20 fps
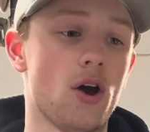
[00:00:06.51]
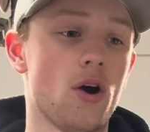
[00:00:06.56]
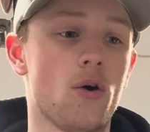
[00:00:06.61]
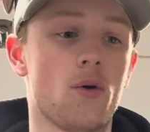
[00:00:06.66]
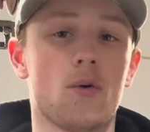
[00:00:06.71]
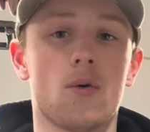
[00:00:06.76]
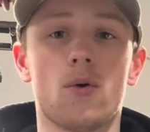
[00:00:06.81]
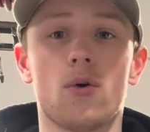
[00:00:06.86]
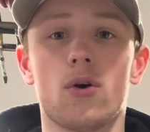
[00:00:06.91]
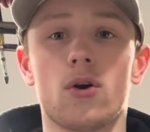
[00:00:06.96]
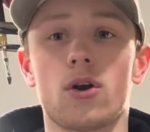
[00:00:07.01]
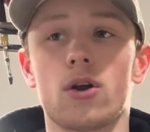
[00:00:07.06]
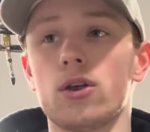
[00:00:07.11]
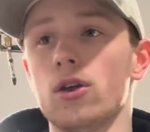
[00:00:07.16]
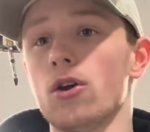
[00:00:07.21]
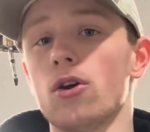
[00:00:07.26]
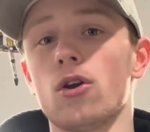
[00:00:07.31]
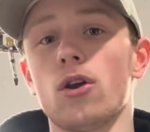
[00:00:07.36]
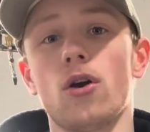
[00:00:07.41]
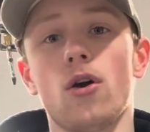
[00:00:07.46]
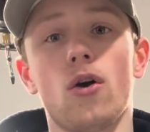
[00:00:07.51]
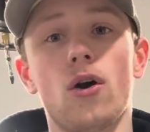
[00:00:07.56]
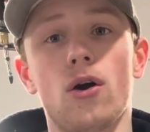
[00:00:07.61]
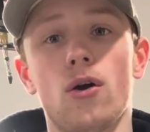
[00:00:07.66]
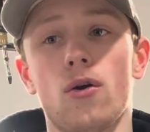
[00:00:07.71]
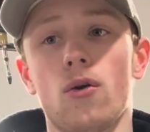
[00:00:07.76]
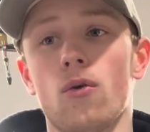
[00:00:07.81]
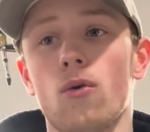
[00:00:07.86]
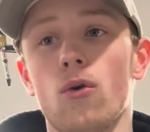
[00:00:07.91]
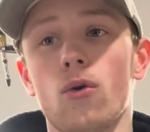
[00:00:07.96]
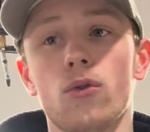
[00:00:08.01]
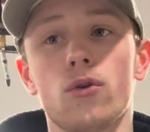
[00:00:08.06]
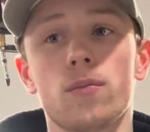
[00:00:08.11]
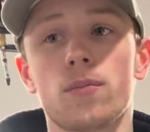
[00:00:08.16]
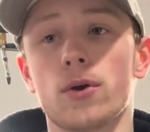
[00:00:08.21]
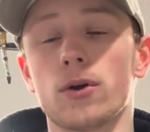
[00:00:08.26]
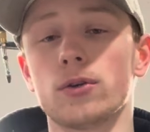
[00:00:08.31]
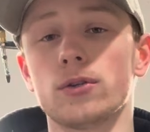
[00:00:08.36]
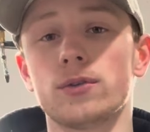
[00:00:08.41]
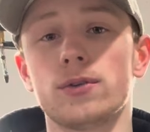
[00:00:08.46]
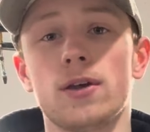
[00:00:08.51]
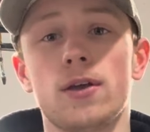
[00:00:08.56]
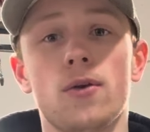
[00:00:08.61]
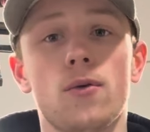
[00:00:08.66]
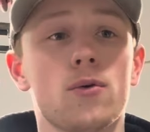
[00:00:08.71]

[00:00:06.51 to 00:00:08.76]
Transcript: or you're an older person,